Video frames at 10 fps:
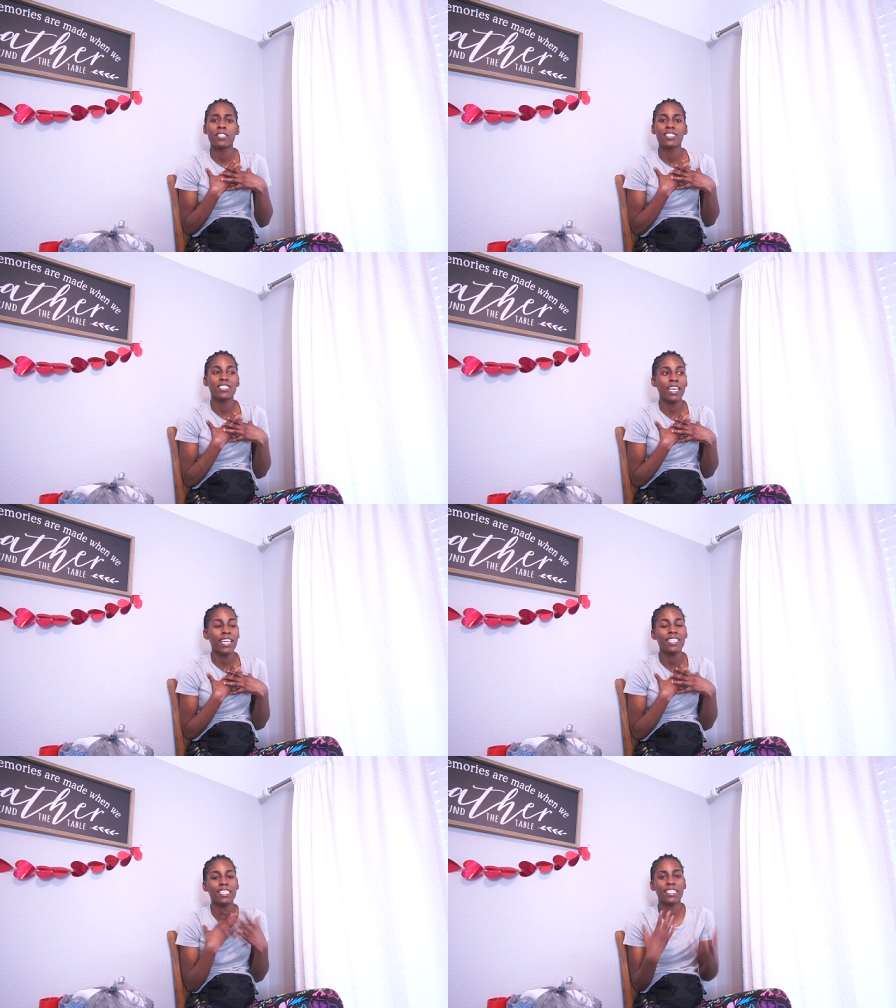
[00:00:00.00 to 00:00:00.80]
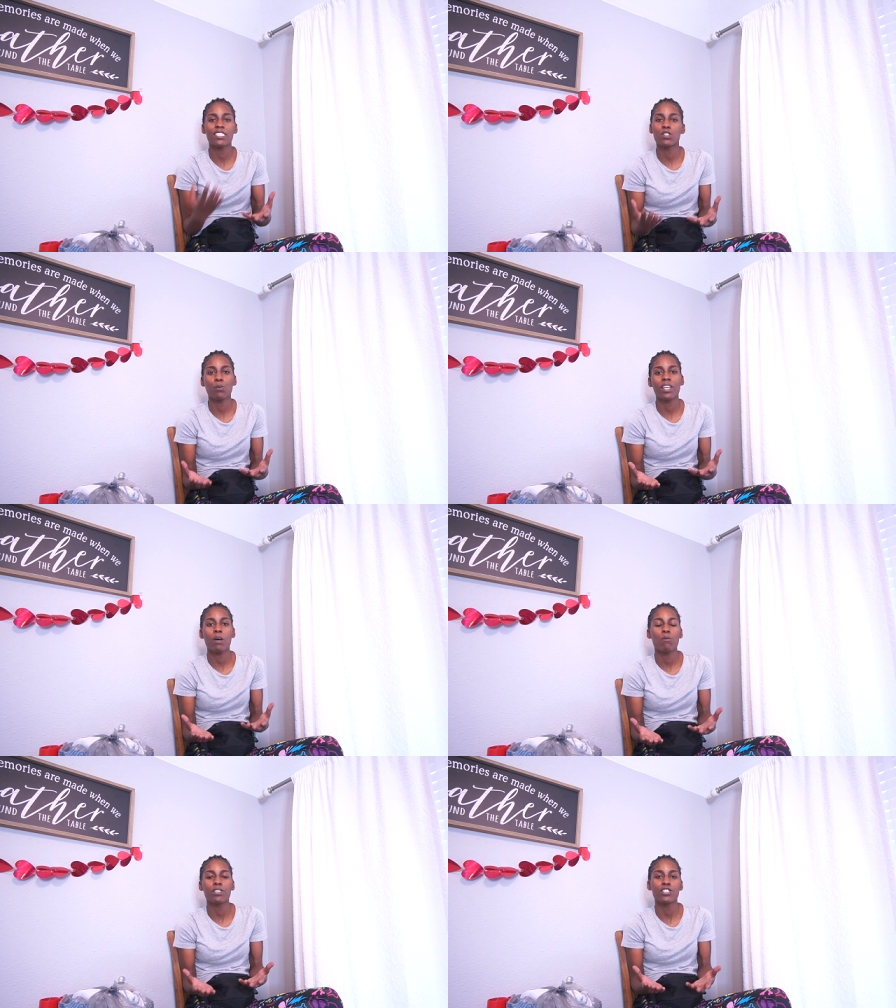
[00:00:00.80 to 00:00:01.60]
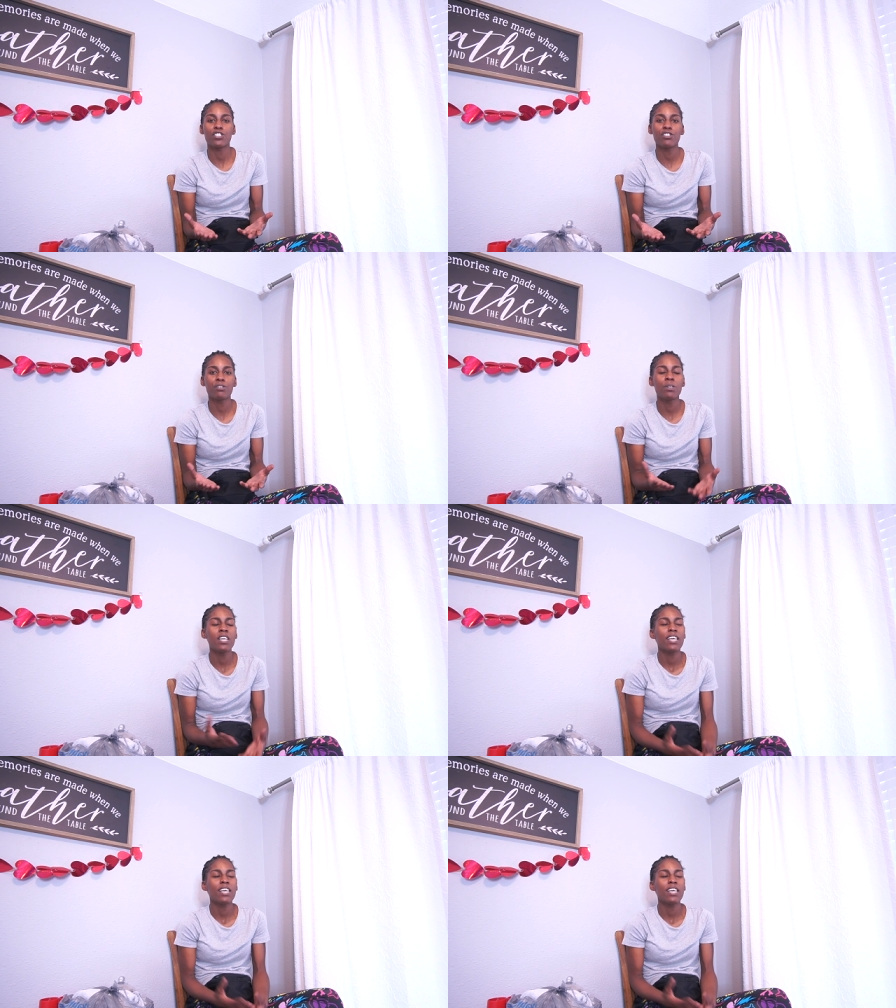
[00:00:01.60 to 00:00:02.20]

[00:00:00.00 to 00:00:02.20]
to say that this is what I want to do